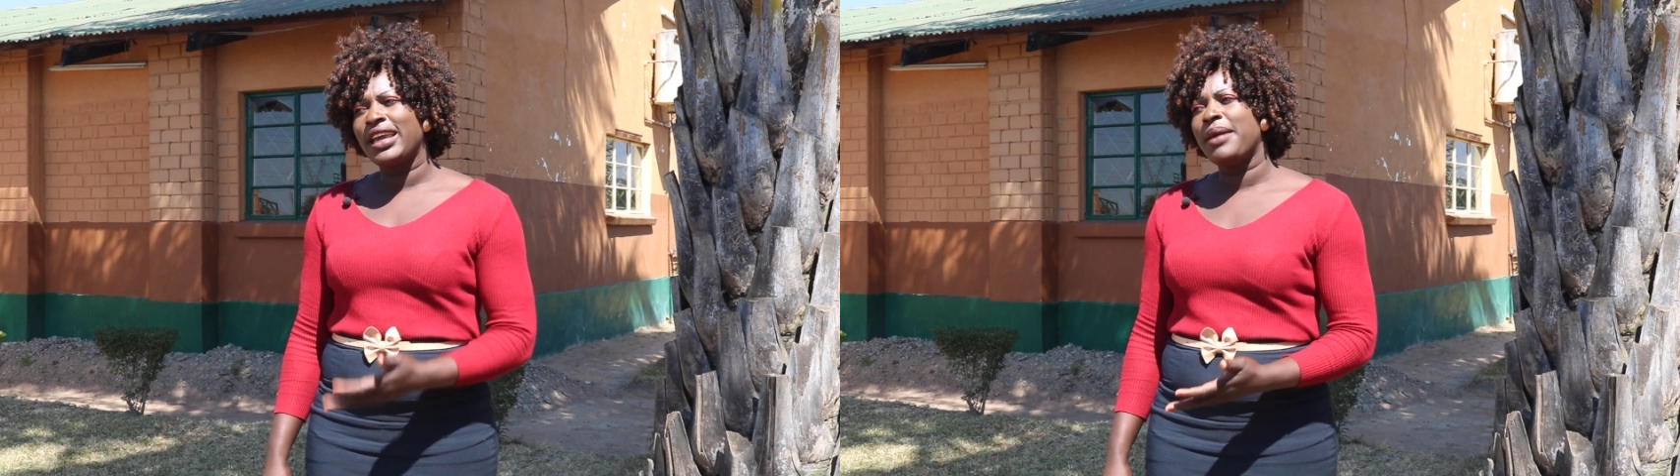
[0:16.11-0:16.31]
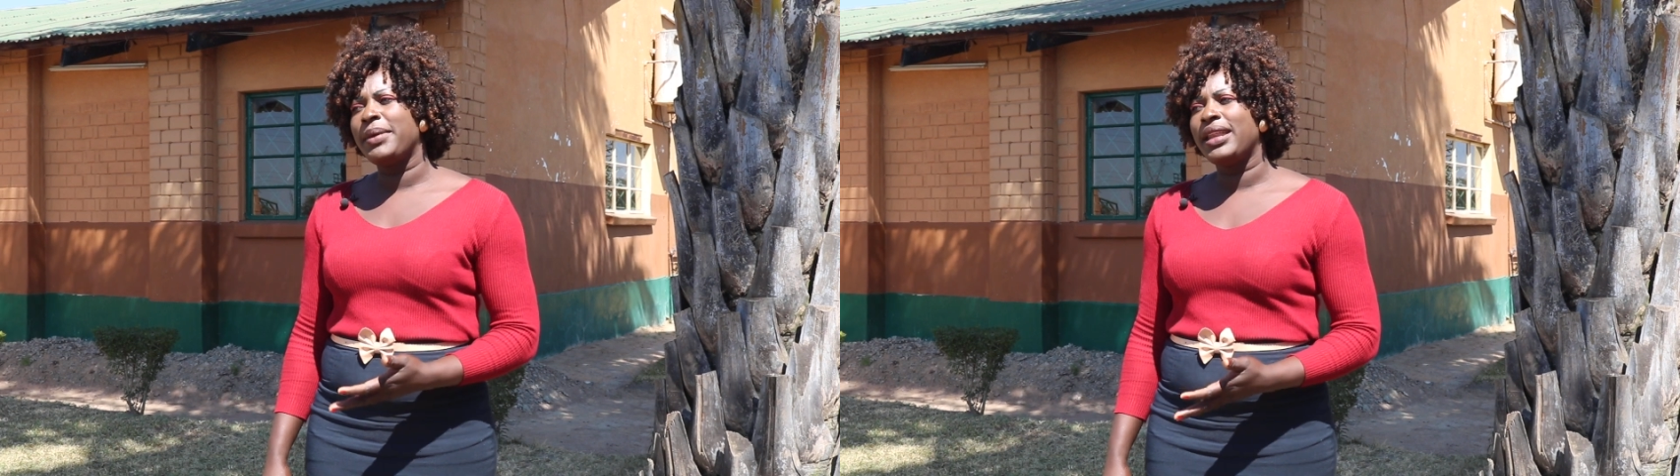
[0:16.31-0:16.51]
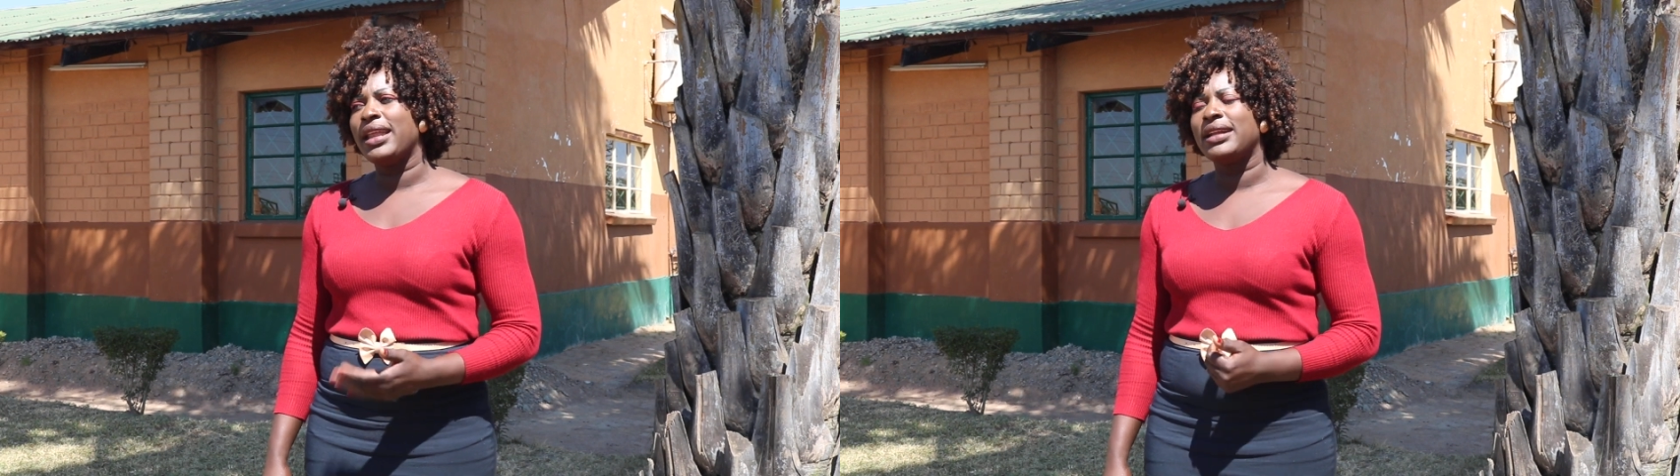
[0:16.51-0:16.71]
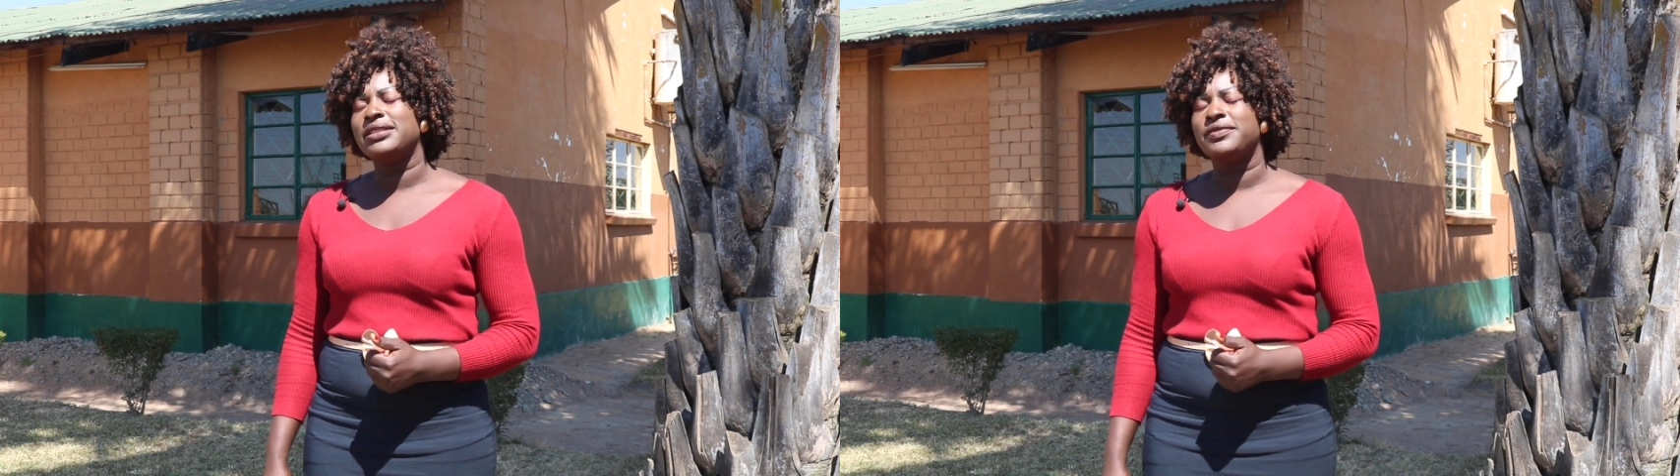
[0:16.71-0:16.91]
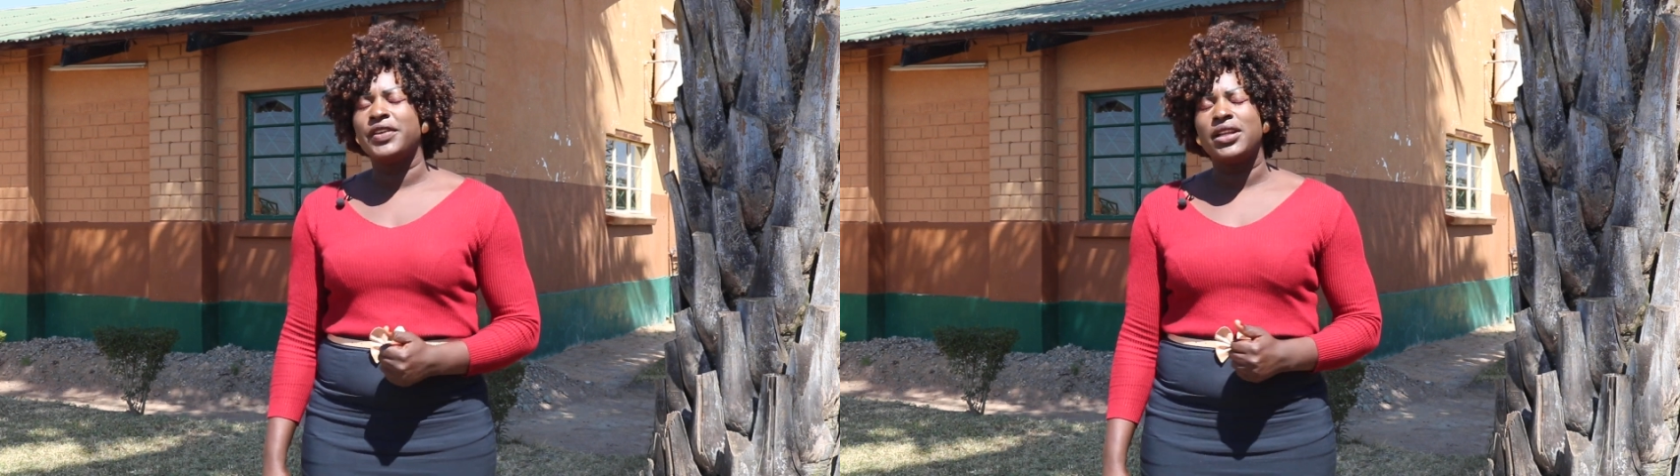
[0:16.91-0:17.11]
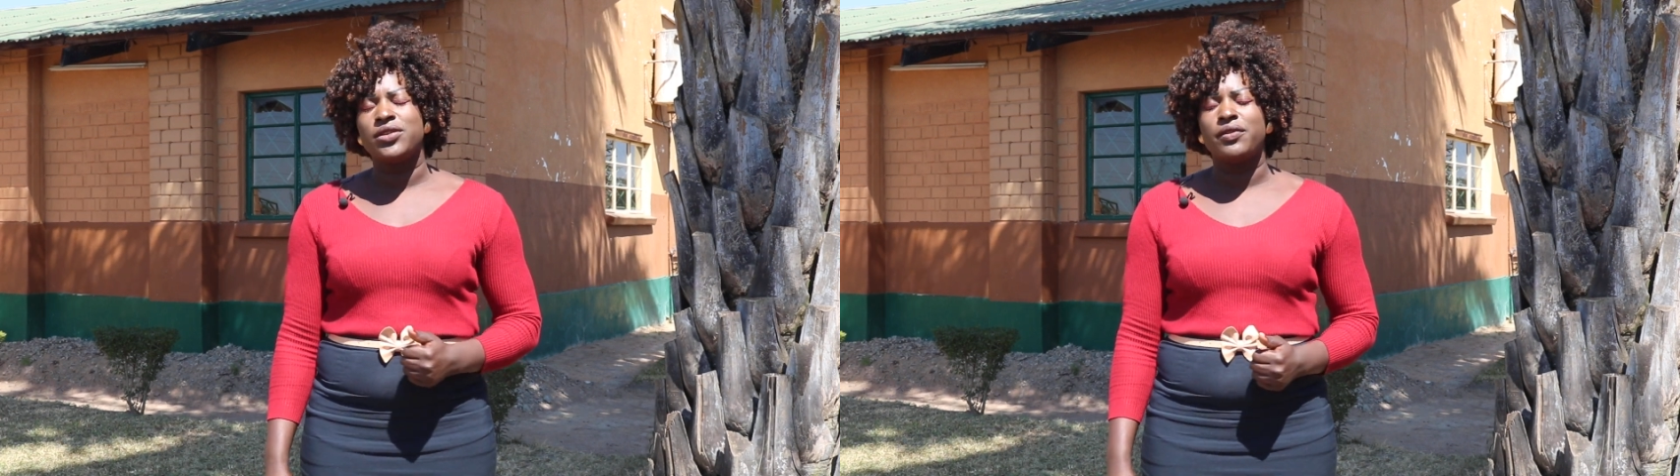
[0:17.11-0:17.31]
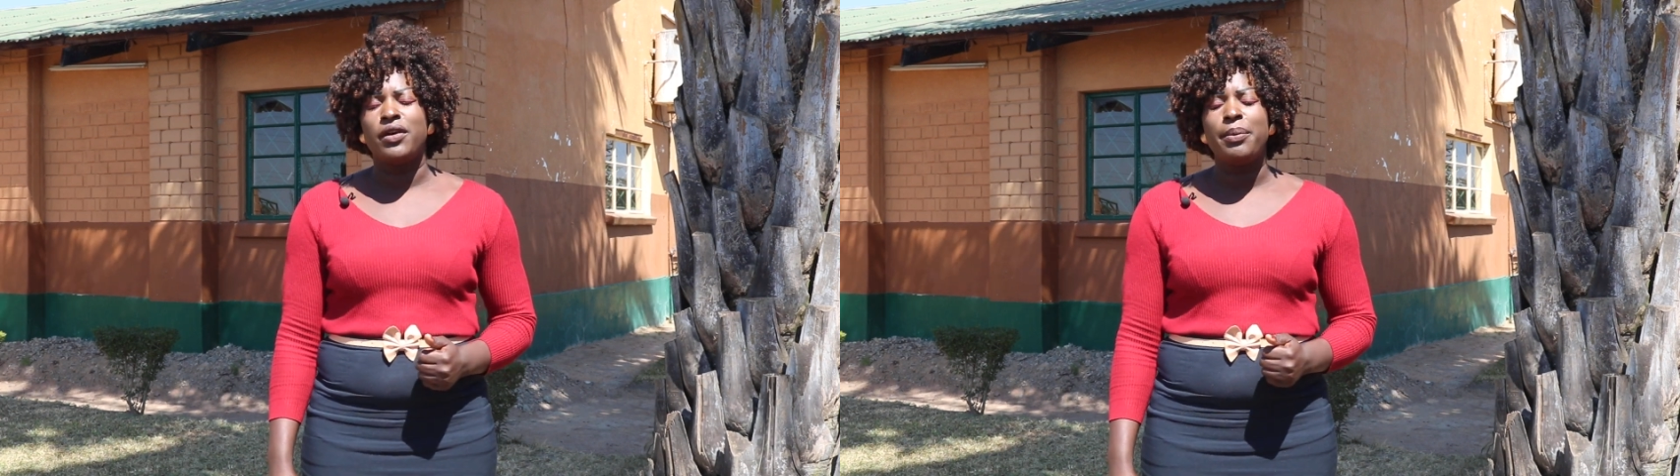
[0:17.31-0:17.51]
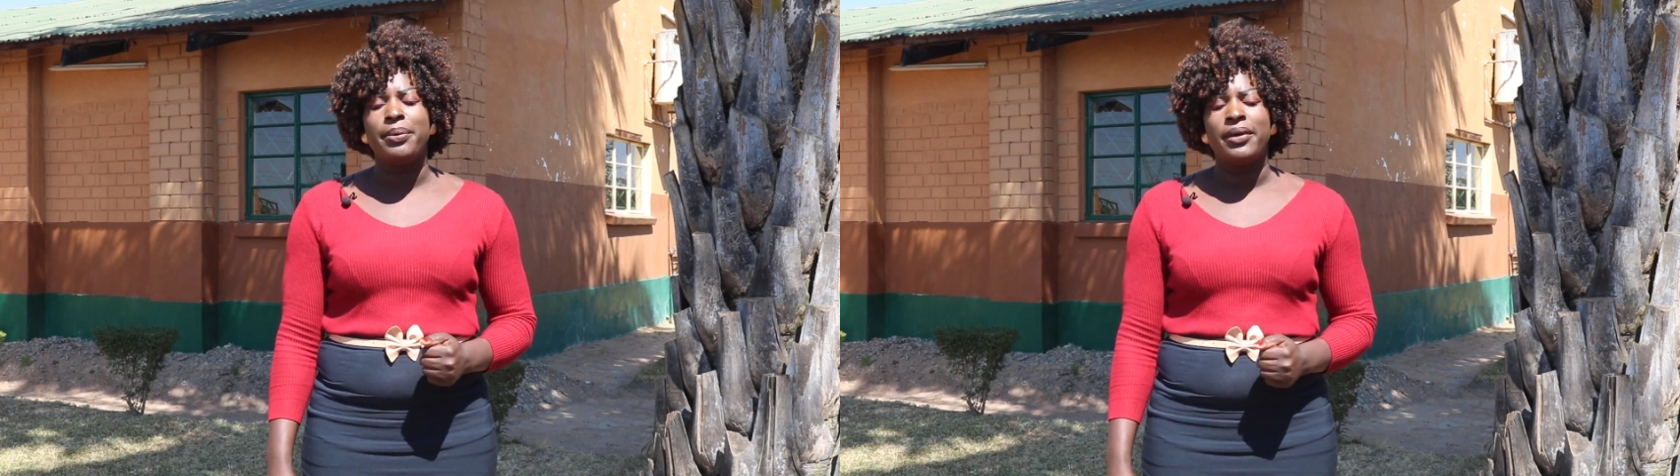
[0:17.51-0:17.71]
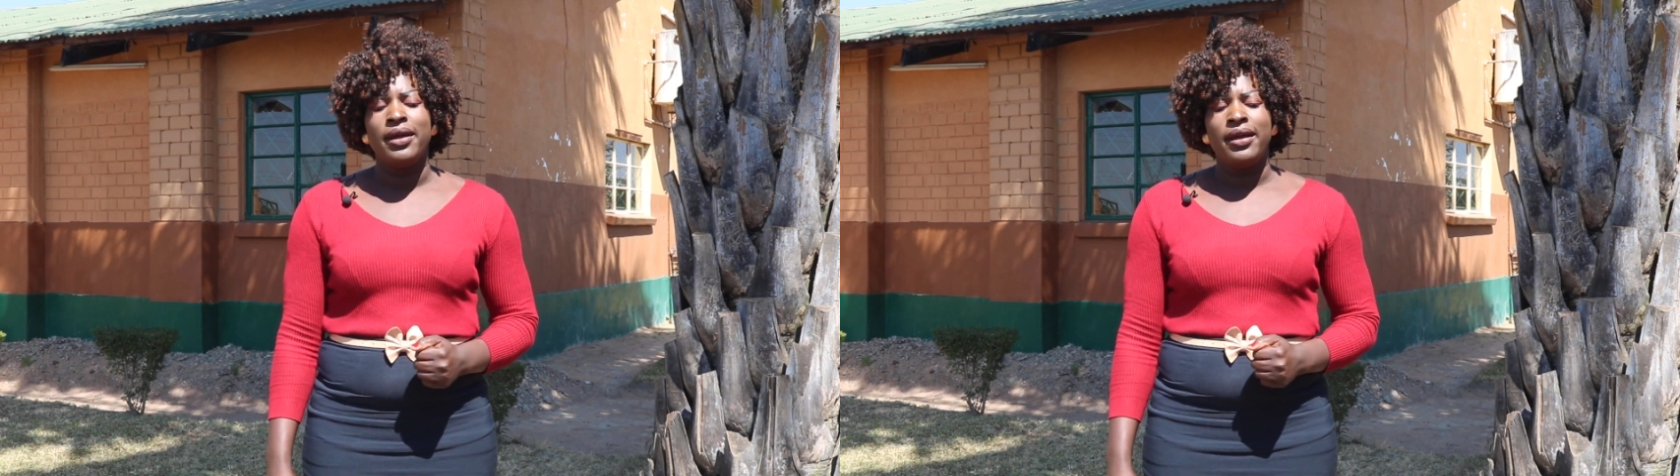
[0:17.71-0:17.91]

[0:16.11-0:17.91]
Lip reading: at Village of Hope,